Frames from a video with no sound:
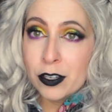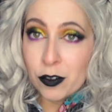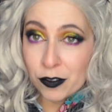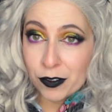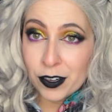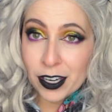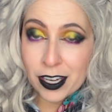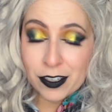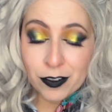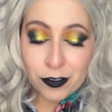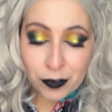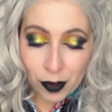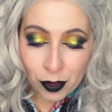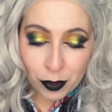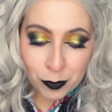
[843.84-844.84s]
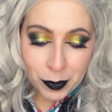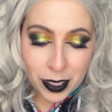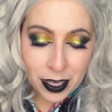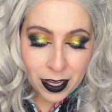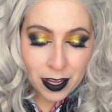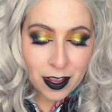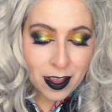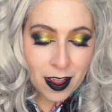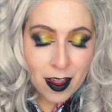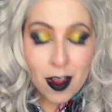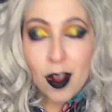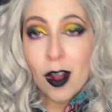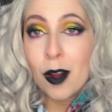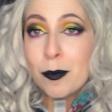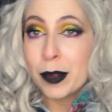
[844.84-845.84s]
don't forget to follow me
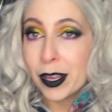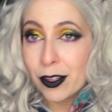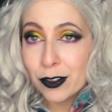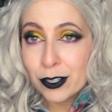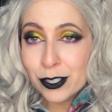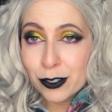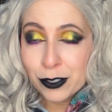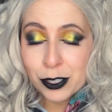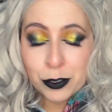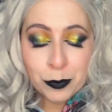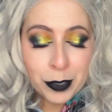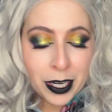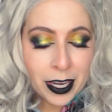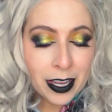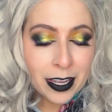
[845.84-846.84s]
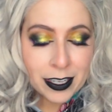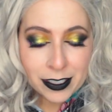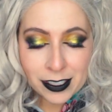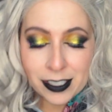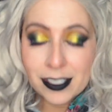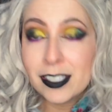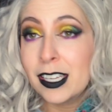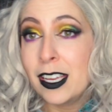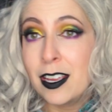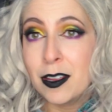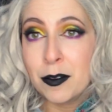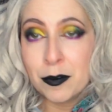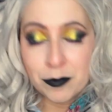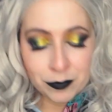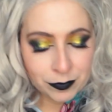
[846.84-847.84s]
on my other social media to
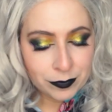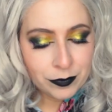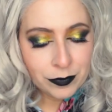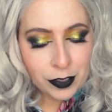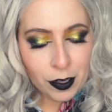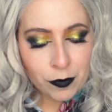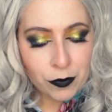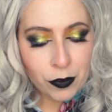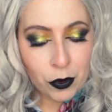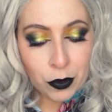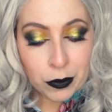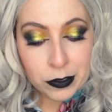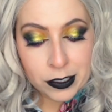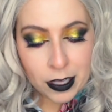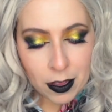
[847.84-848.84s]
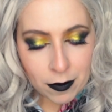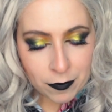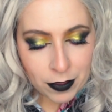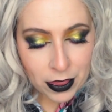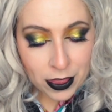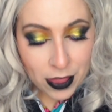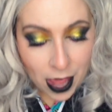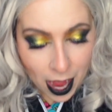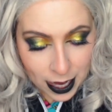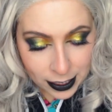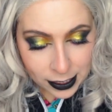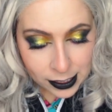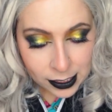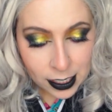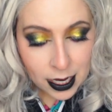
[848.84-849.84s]
see photos of
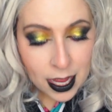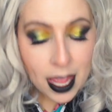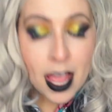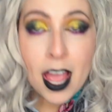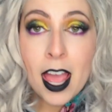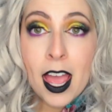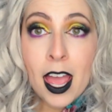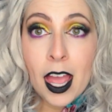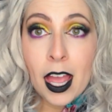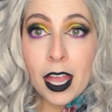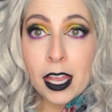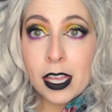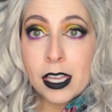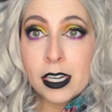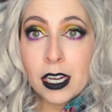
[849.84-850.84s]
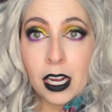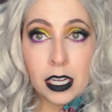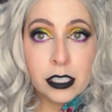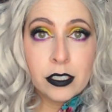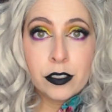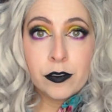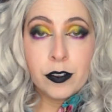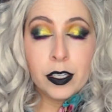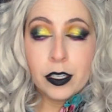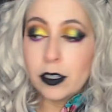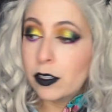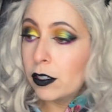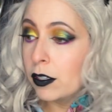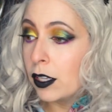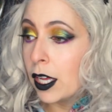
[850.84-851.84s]
that. And I just
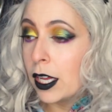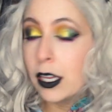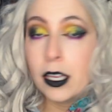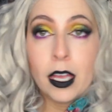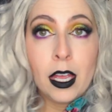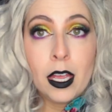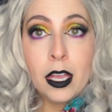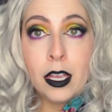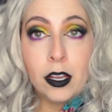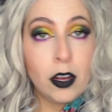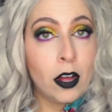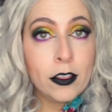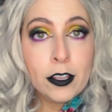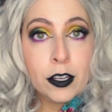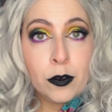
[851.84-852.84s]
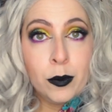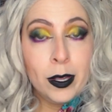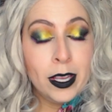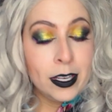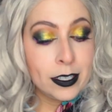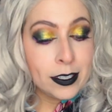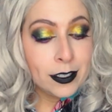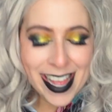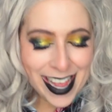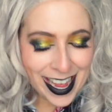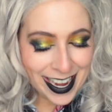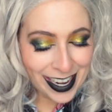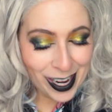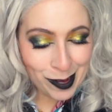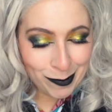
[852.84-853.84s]
feel like a gothic queen
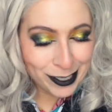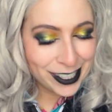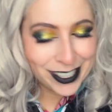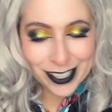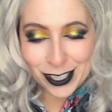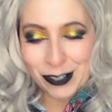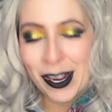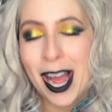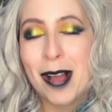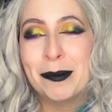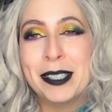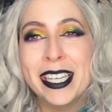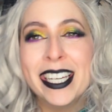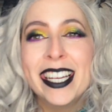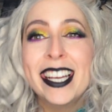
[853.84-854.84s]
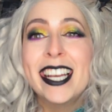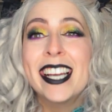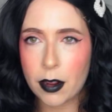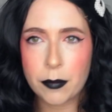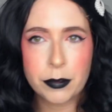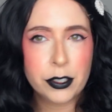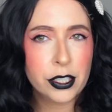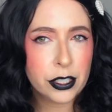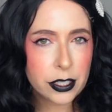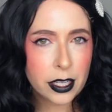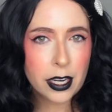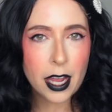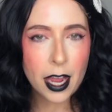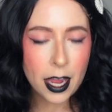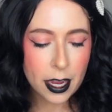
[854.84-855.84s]
and I'm just so happy. I'm just
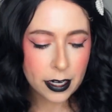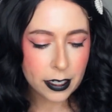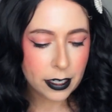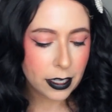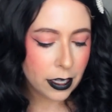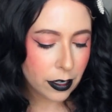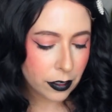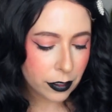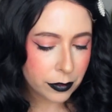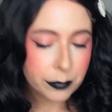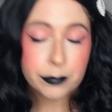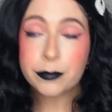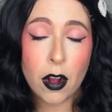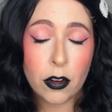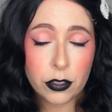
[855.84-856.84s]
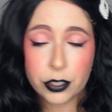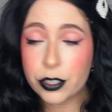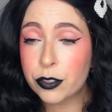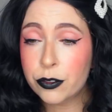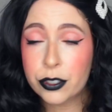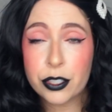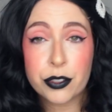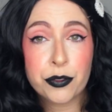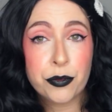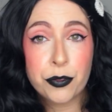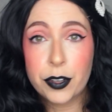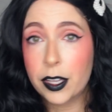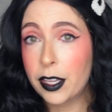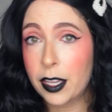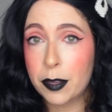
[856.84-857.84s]
gonna add in here, also just
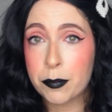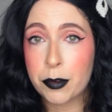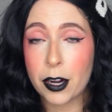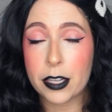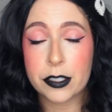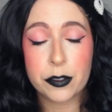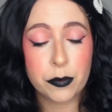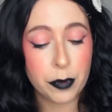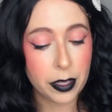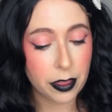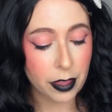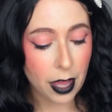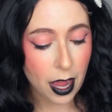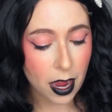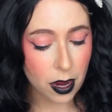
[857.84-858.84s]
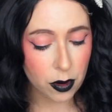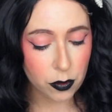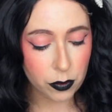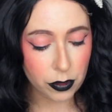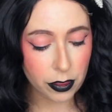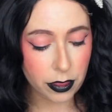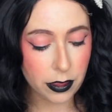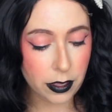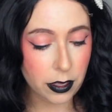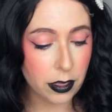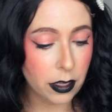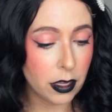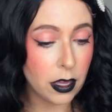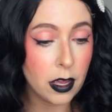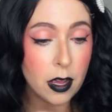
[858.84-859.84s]
really impressed with how
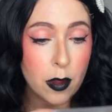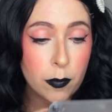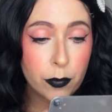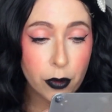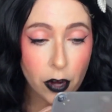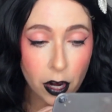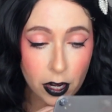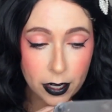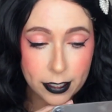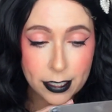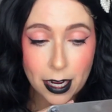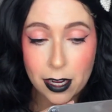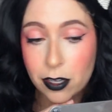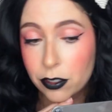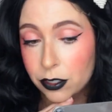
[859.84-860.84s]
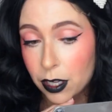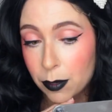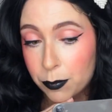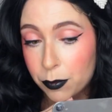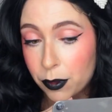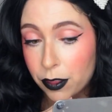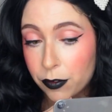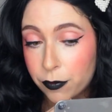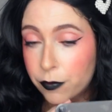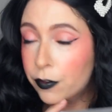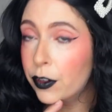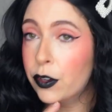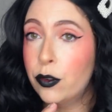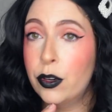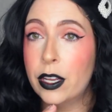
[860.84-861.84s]
the product held up with
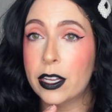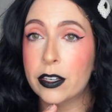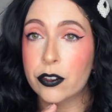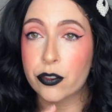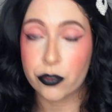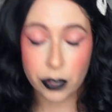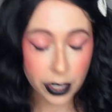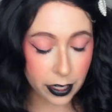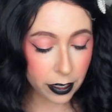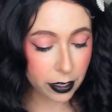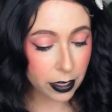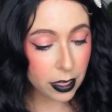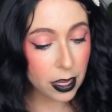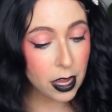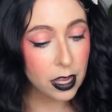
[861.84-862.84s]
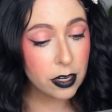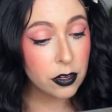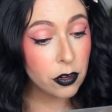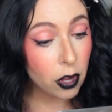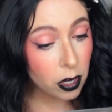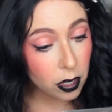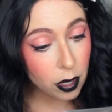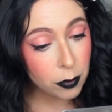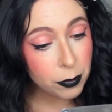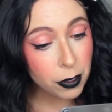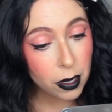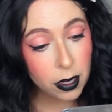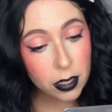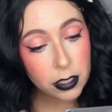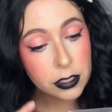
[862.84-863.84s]
food and drink. Not all
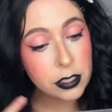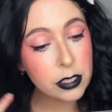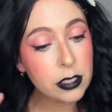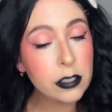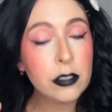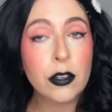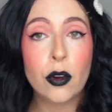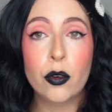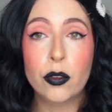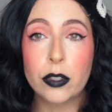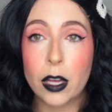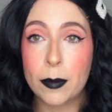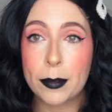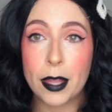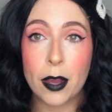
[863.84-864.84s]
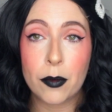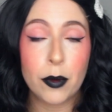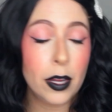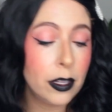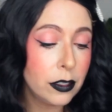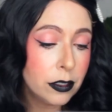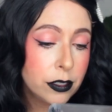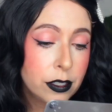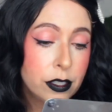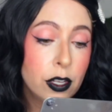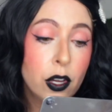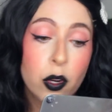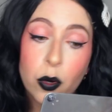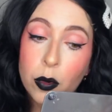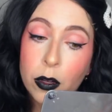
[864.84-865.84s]
products hold up that well,
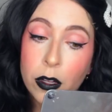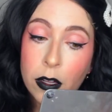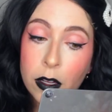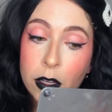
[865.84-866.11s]
so